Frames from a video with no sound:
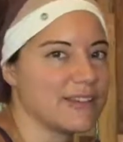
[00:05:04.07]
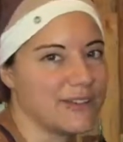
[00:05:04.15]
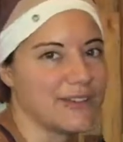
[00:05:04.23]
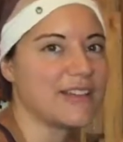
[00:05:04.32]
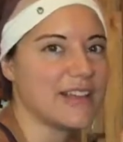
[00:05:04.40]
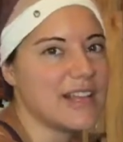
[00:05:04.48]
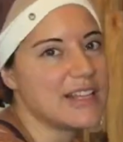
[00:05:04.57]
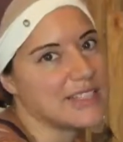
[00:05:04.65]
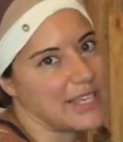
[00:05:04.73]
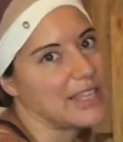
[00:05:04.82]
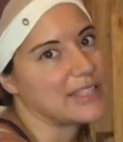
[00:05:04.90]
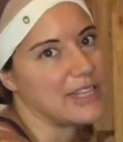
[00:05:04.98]
or
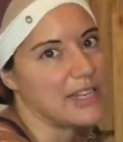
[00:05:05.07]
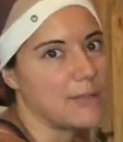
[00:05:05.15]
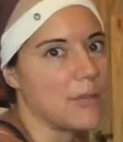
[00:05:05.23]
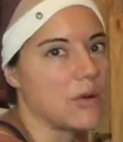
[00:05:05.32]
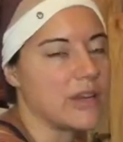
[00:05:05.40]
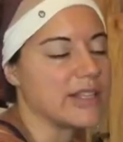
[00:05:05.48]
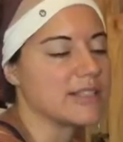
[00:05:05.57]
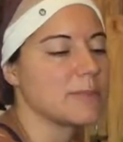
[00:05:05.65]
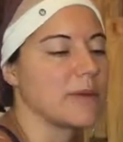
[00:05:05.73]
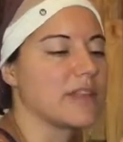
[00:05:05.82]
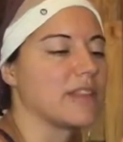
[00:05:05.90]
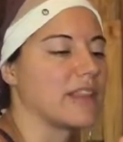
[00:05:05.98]
zacate limones,
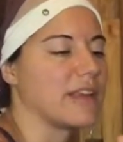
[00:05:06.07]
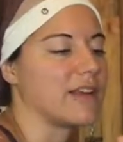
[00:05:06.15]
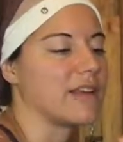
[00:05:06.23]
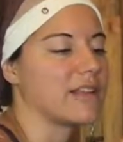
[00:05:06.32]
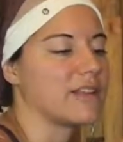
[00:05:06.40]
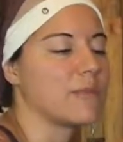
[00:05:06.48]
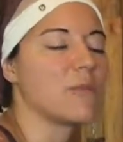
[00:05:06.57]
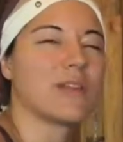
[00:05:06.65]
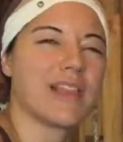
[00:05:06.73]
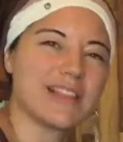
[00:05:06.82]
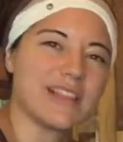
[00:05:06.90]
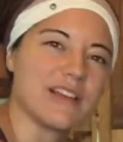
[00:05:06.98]
but they're more
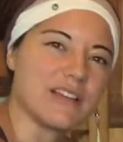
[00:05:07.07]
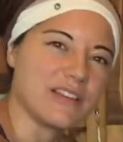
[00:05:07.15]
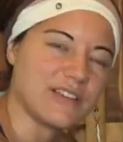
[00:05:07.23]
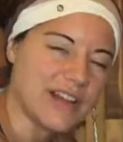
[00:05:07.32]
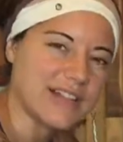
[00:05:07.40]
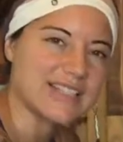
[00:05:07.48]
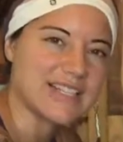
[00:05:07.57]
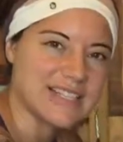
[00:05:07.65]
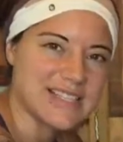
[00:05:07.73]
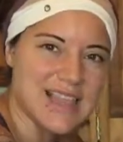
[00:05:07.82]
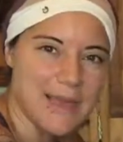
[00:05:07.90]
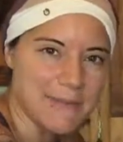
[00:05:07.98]
like the United States
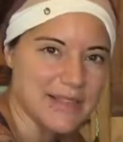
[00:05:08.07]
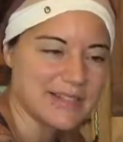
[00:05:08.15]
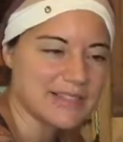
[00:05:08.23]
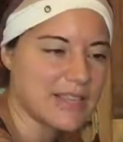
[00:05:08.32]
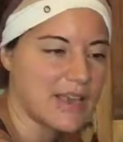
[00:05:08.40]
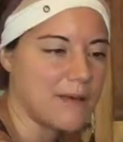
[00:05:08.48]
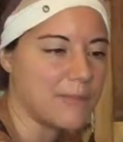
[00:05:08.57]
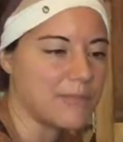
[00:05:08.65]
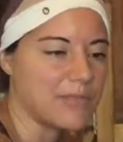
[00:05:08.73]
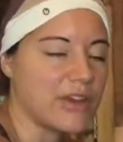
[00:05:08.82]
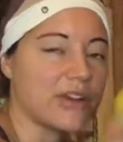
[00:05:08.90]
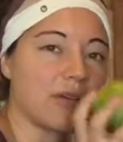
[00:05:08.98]
lemons.
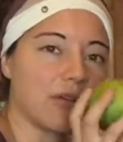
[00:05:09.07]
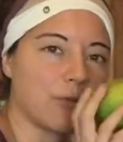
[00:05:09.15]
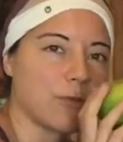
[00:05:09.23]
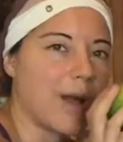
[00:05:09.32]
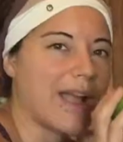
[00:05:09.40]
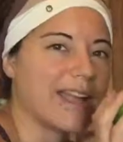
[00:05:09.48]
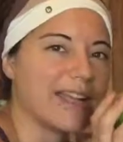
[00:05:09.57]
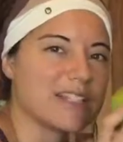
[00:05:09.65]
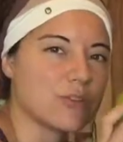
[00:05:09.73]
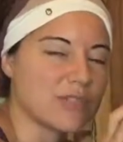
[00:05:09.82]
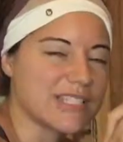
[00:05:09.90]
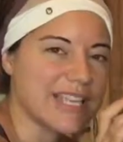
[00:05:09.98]
They're
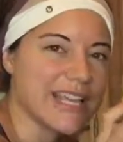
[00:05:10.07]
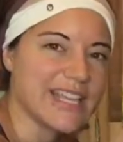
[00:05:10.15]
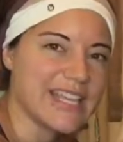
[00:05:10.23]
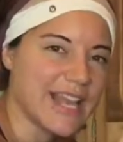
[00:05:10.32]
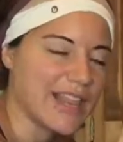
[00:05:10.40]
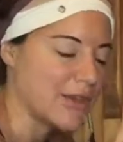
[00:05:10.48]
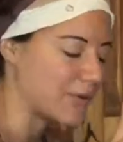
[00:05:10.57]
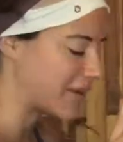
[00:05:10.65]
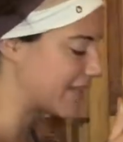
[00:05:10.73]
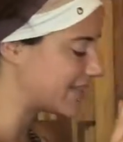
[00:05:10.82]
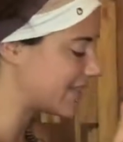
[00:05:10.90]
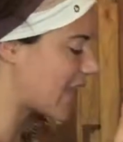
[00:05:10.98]
white or slightly yellow
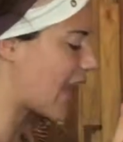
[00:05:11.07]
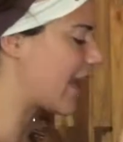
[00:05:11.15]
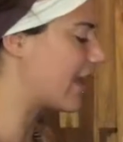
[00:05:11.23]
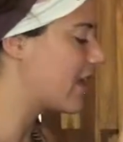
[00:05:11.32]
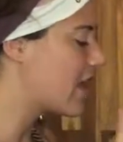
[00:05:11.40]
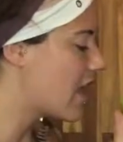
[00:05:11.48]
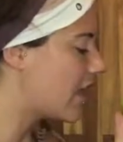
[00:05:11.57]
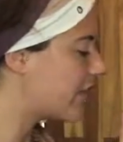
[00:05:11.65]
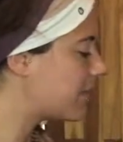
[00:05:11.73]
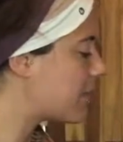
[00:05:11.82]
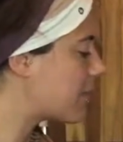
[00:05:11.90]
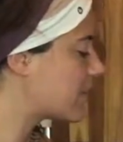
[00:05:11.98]
inside, a
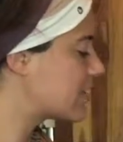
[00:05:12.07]
little bit more